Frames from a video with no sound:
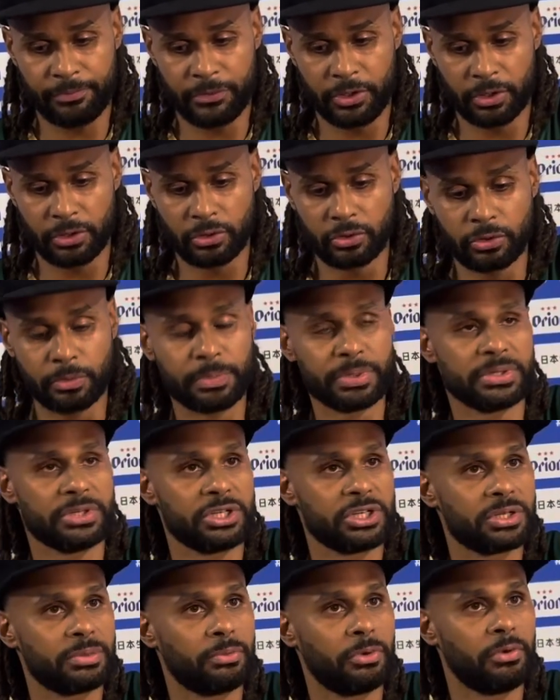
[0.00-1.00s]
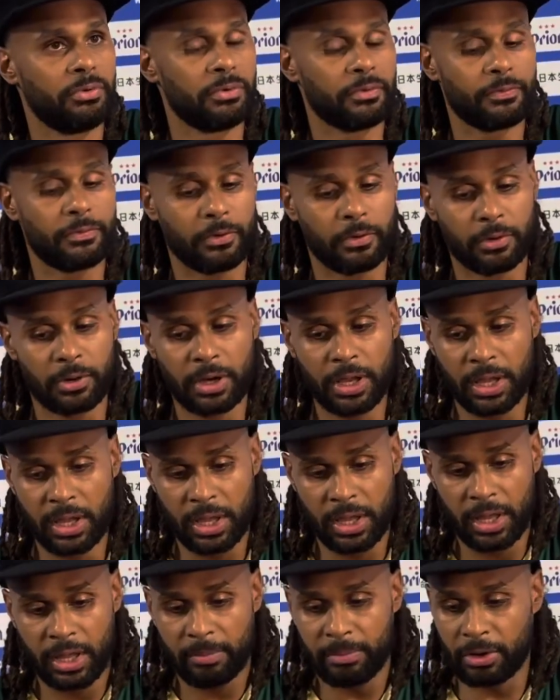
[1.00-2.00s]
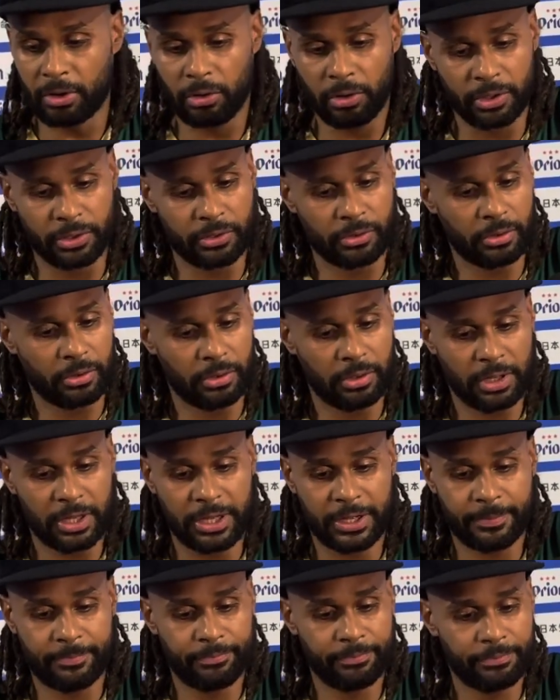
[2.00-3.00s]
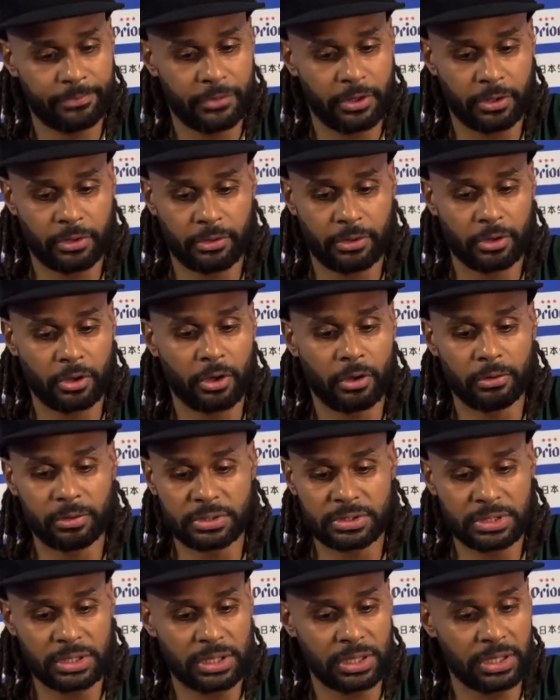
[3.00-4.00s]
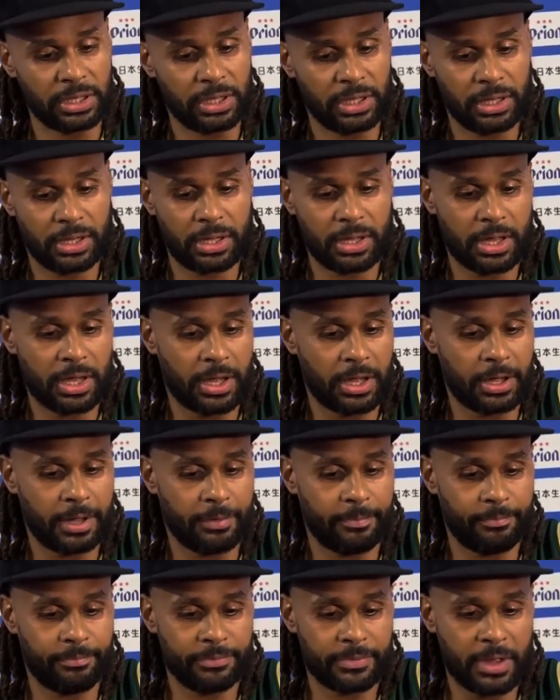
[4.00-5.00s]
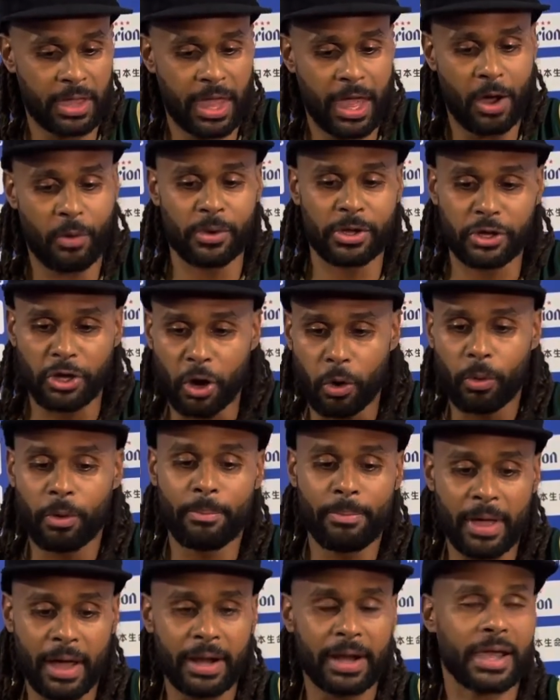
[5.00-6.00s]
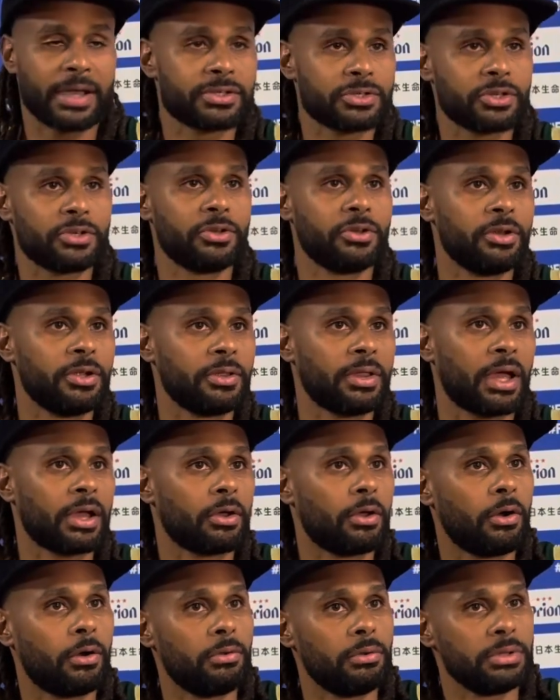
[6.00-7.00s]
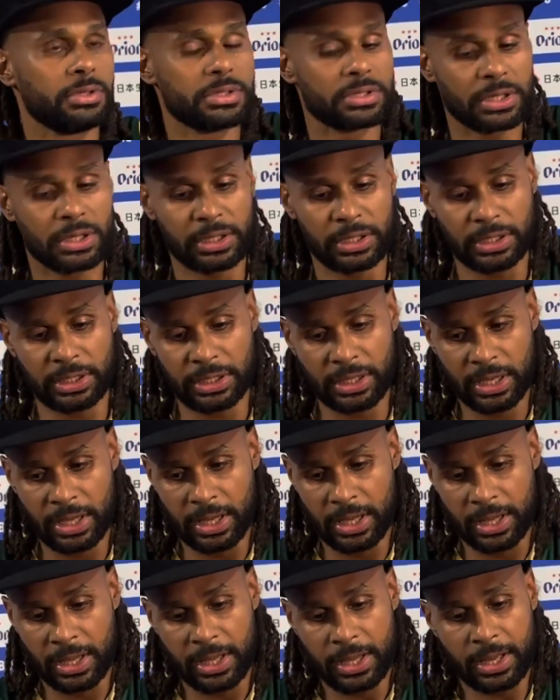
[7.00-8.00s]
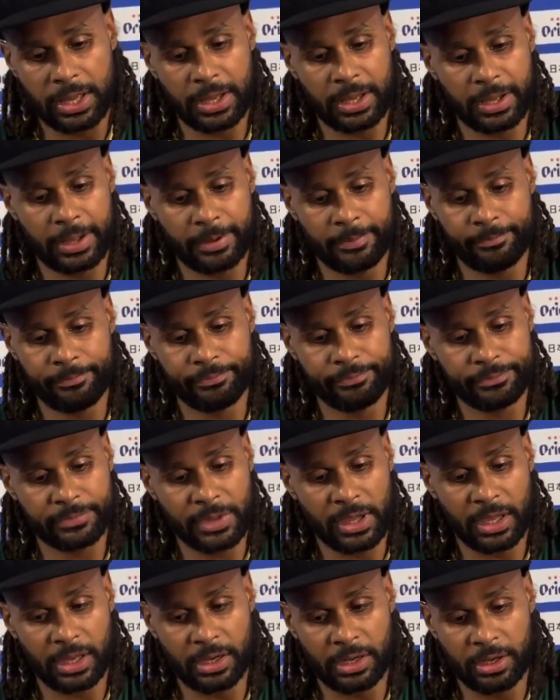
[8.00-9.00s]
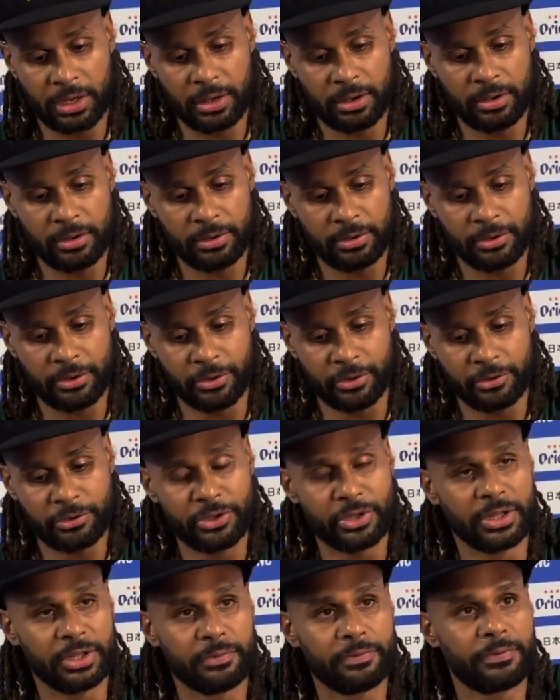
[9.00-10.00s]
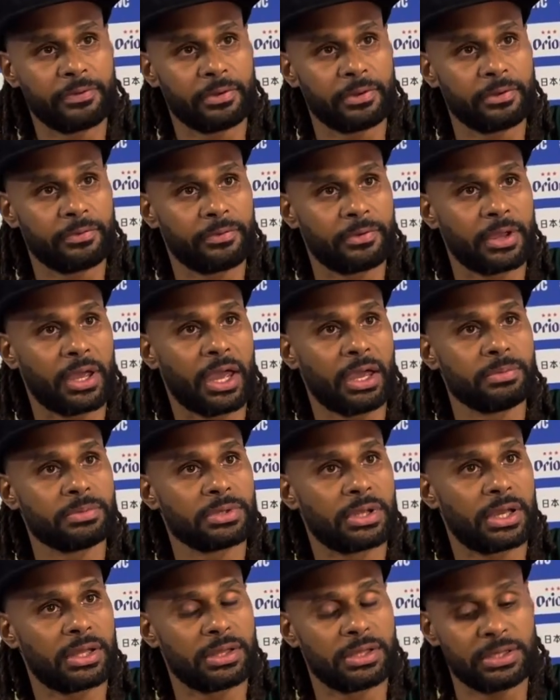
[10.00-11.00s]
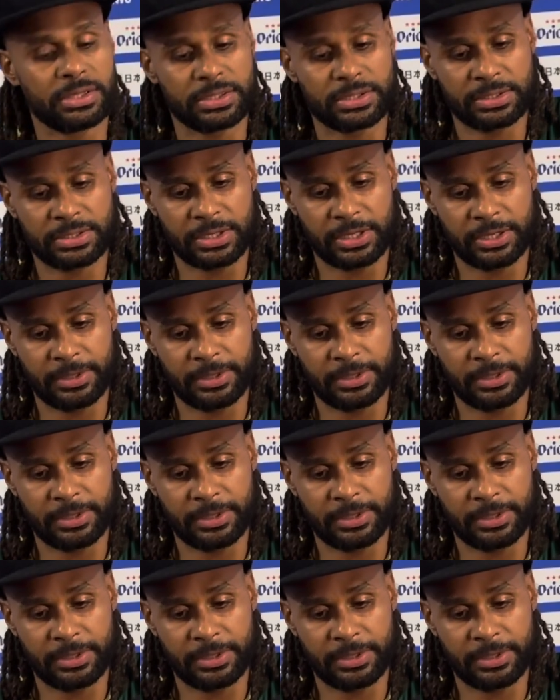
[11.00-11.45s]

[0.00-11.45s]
a good position moving forward. But all in all, the goal is clear. How we go about executing that goal is clear. And you live for games like this,